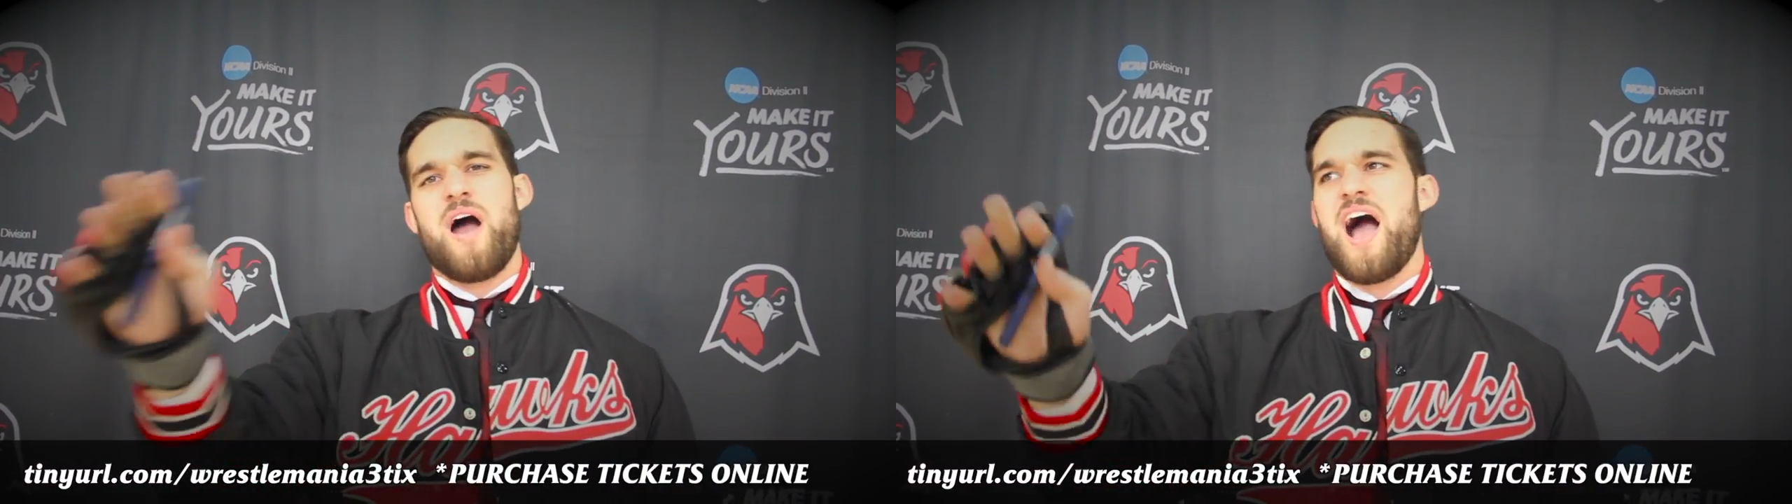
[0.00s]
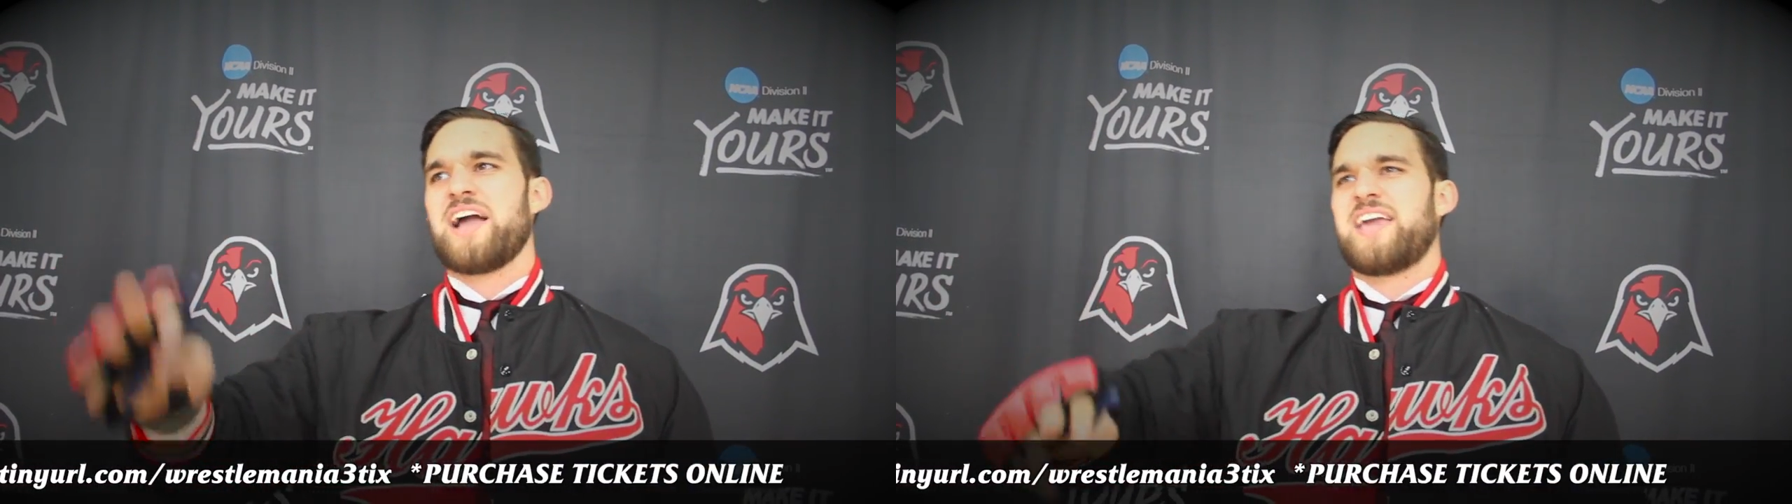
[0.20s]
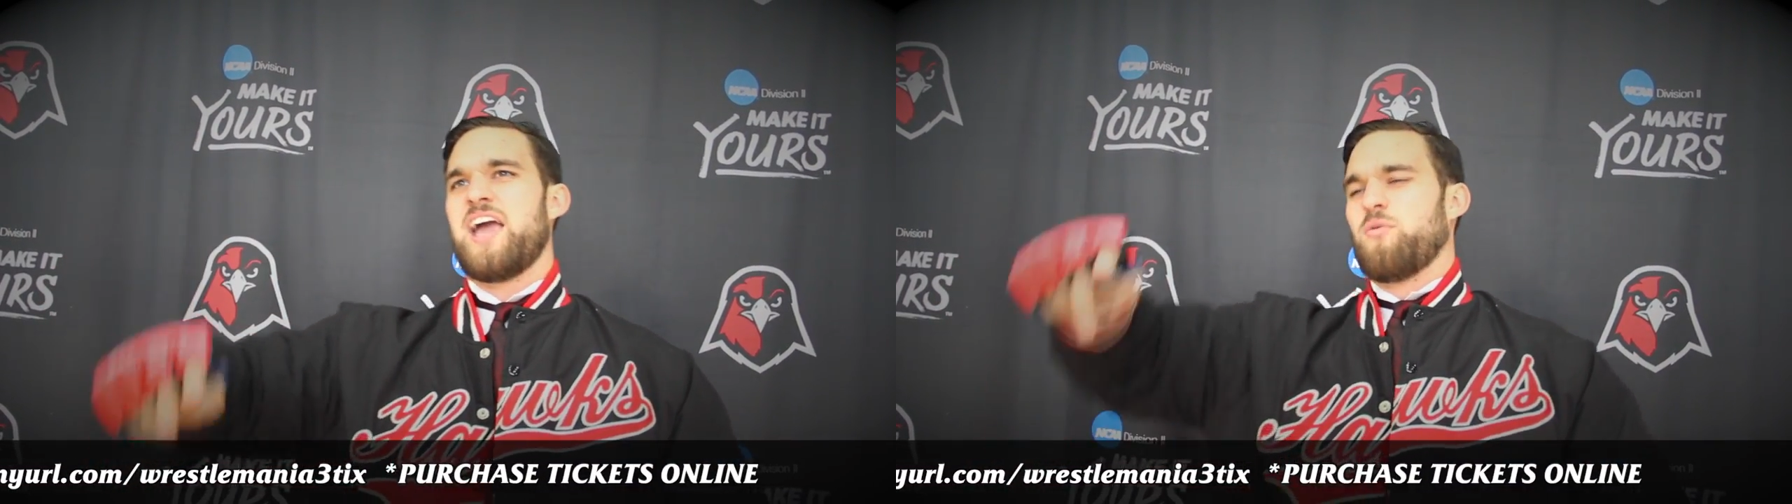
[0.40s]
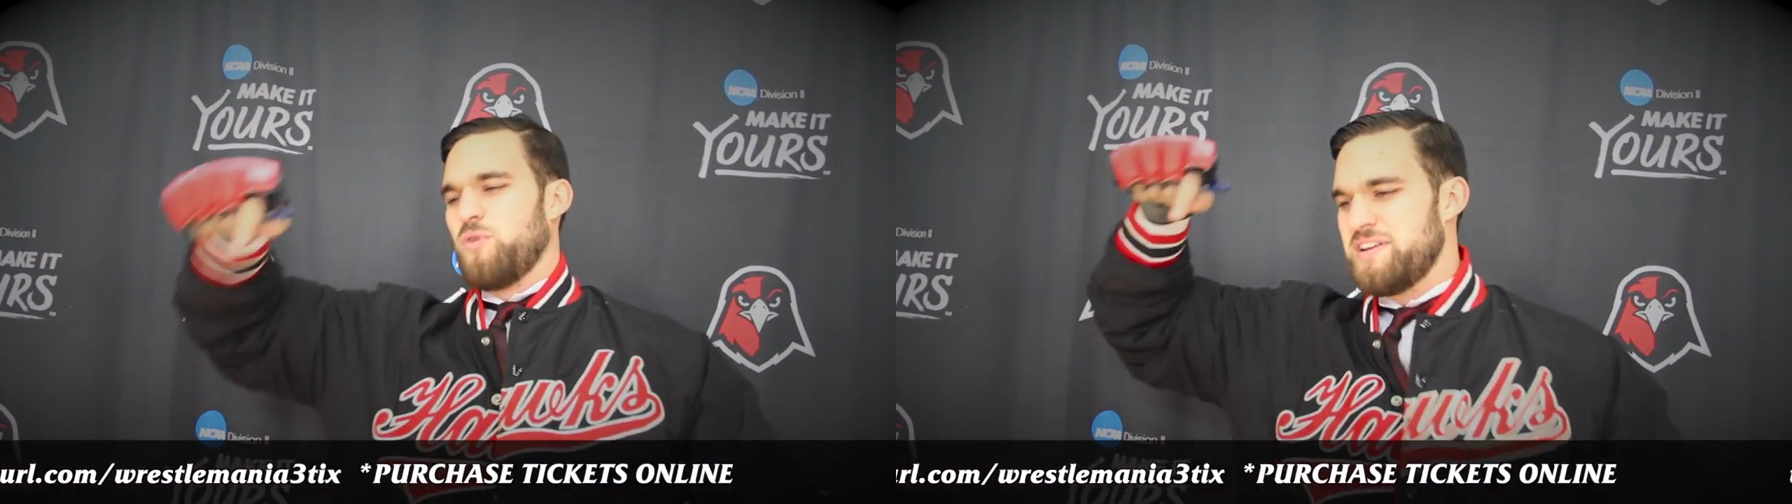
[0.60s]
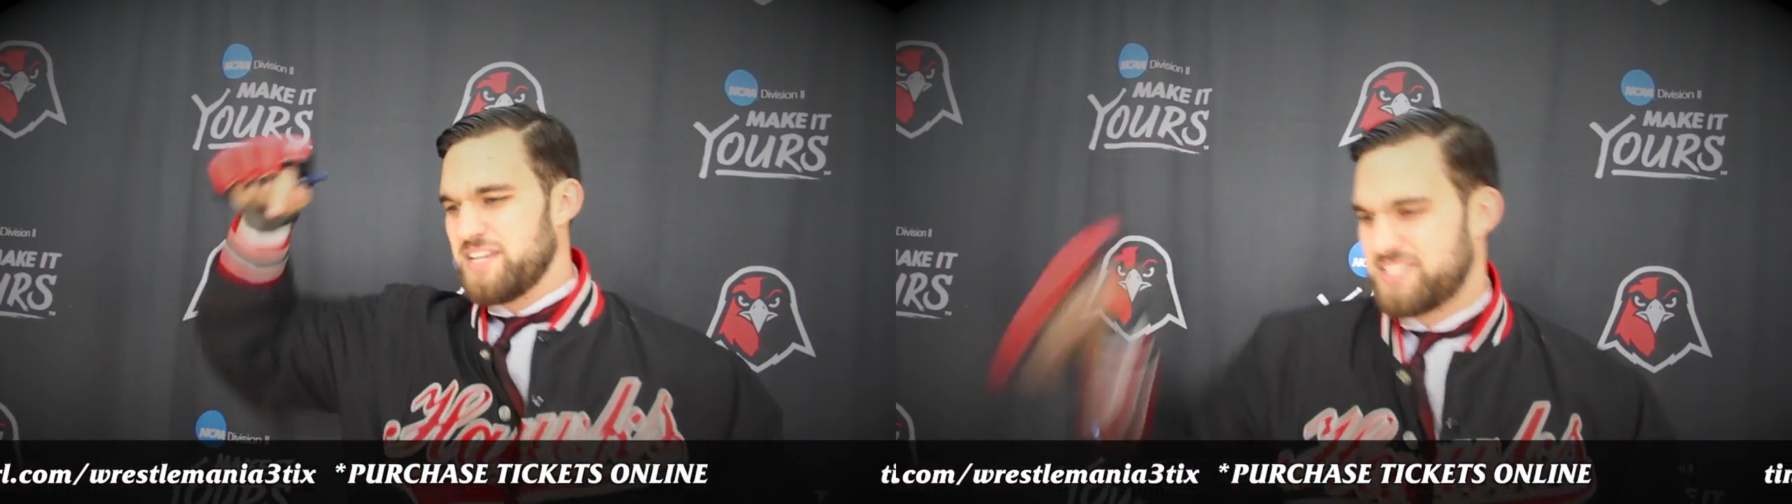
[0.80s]
I can
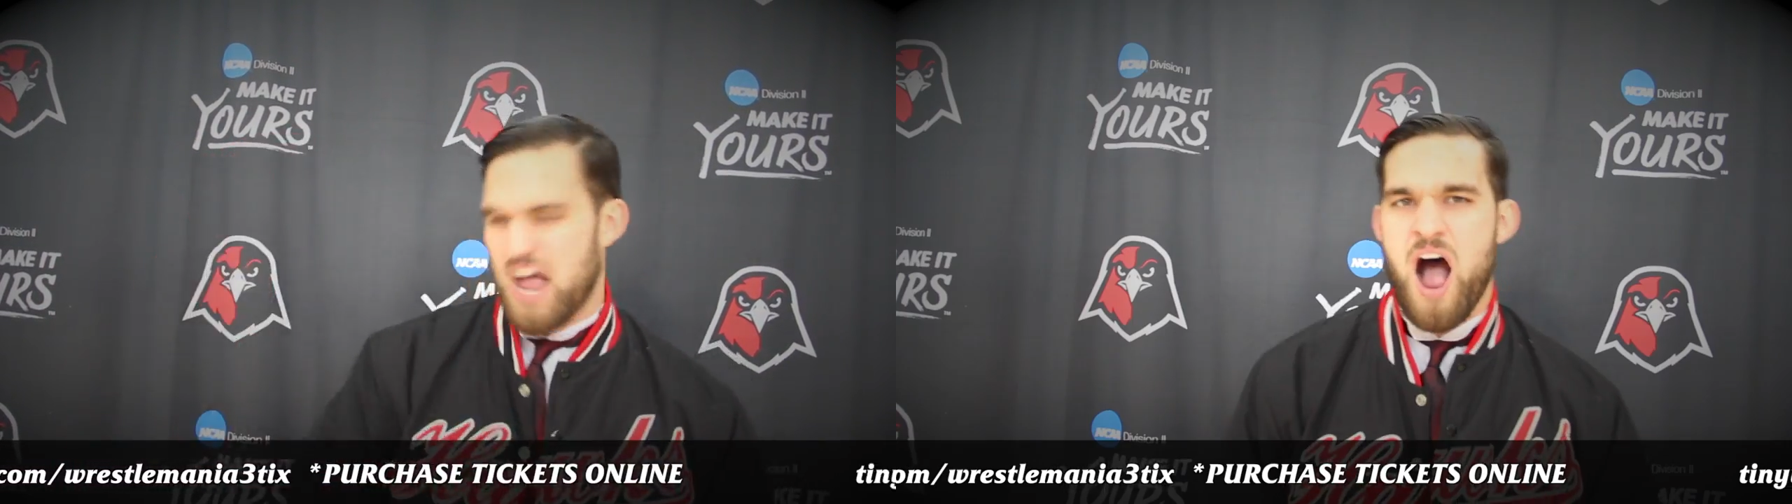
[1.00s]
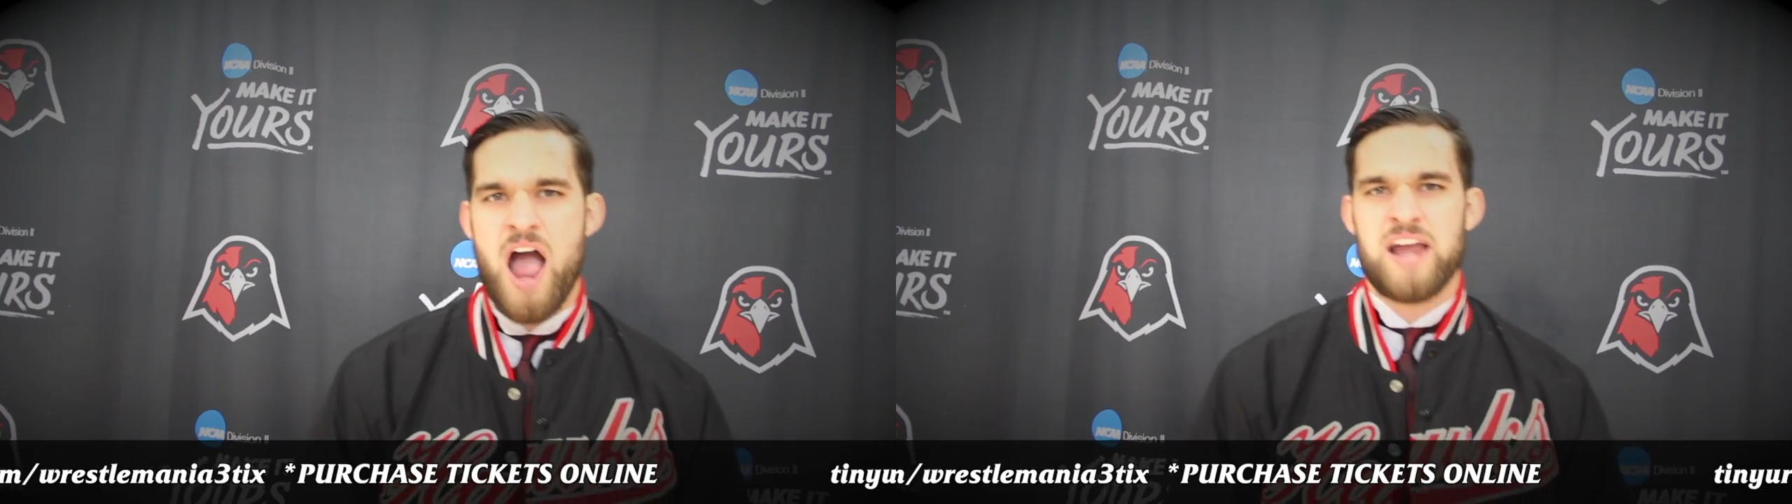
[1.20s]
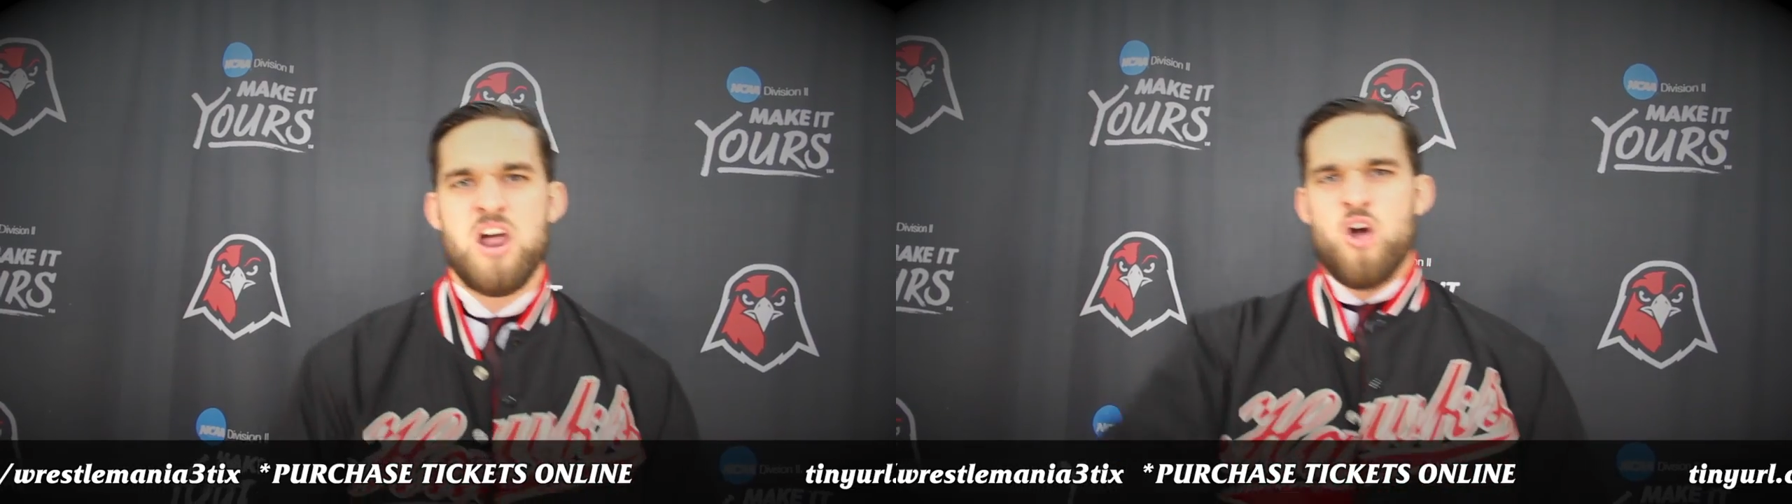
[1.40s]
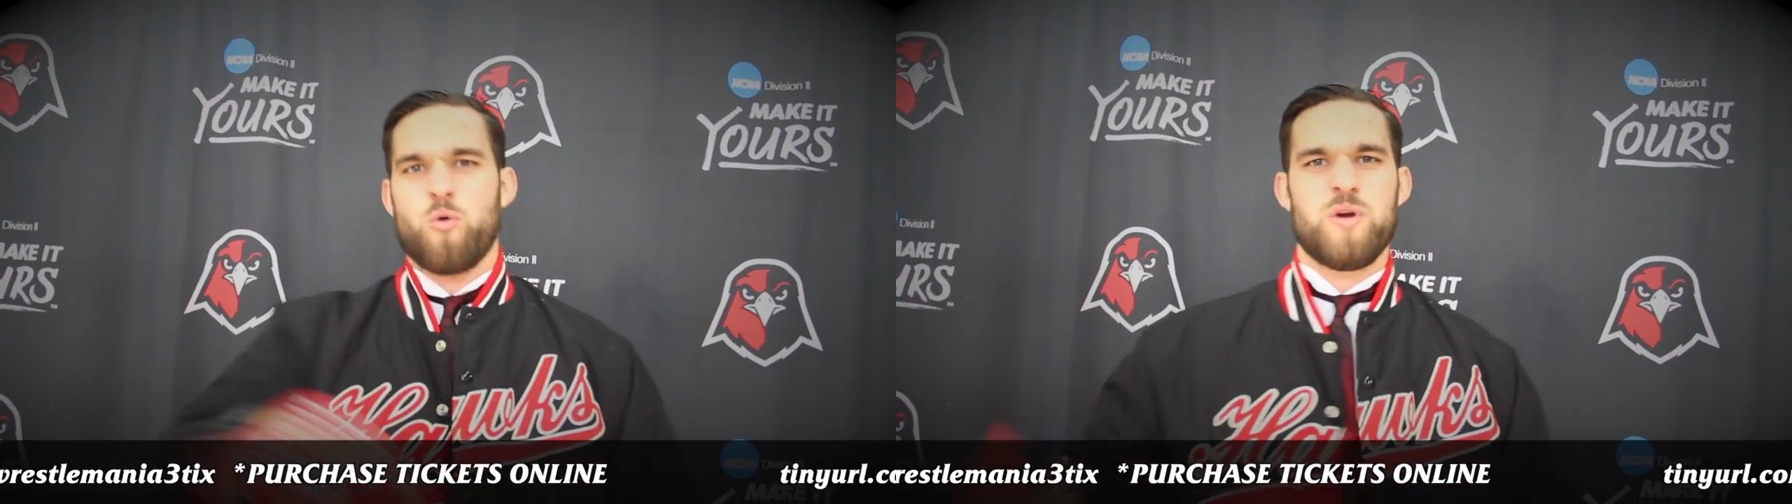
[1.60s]
redesign,